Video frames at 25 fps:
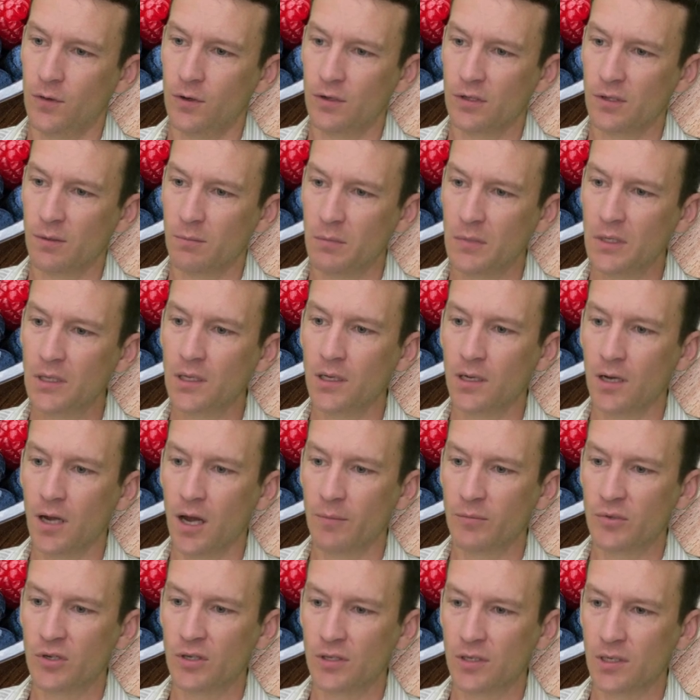there's a million
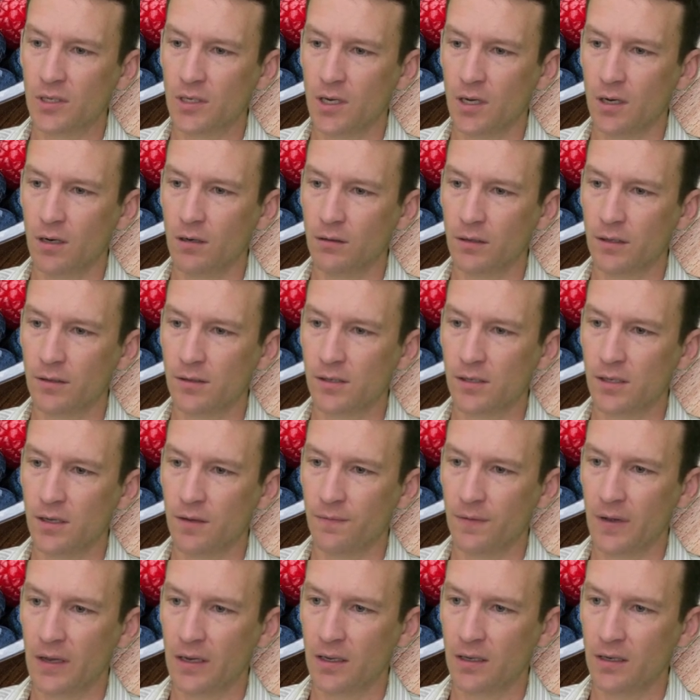options in here. Let's
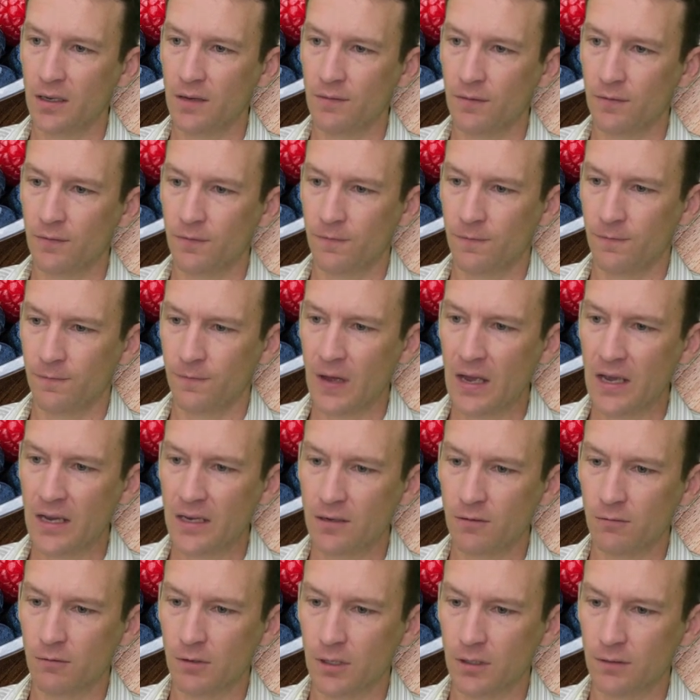see if I can even
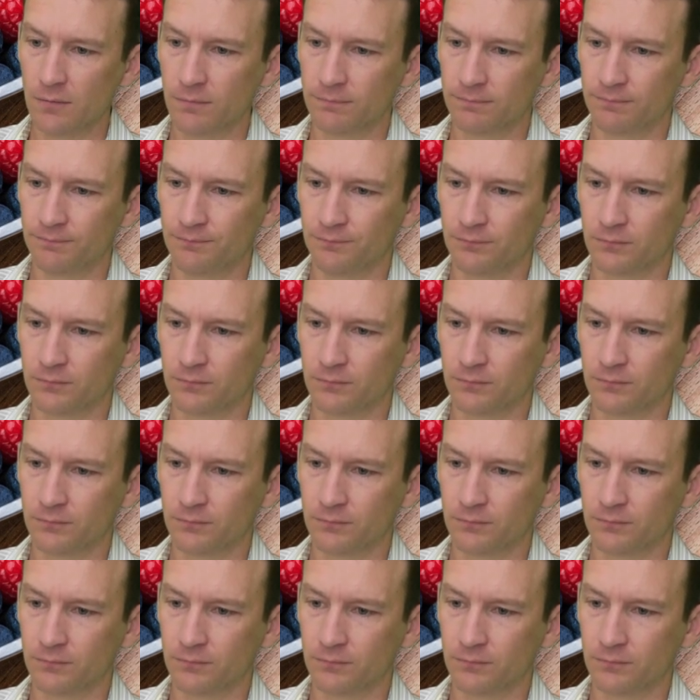find one.